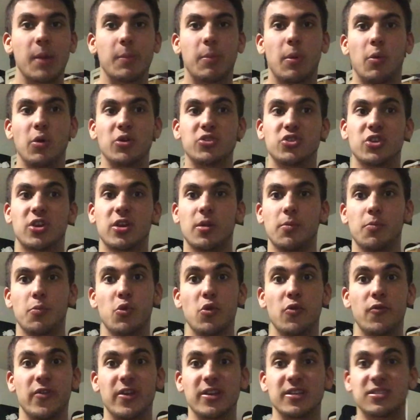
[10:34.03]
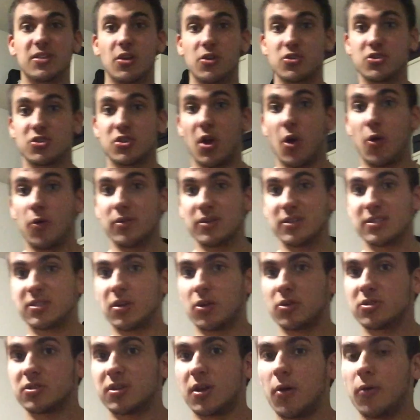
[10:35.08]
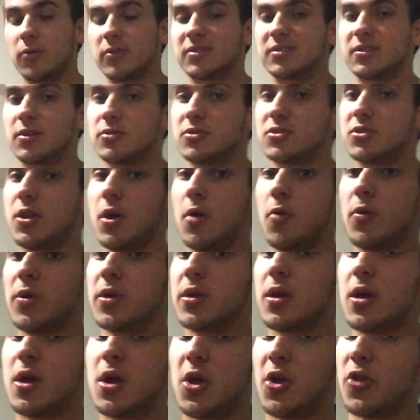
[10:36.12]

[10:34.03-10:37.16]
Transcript: but once you get it moving, it starts going, it starts going, it starts going.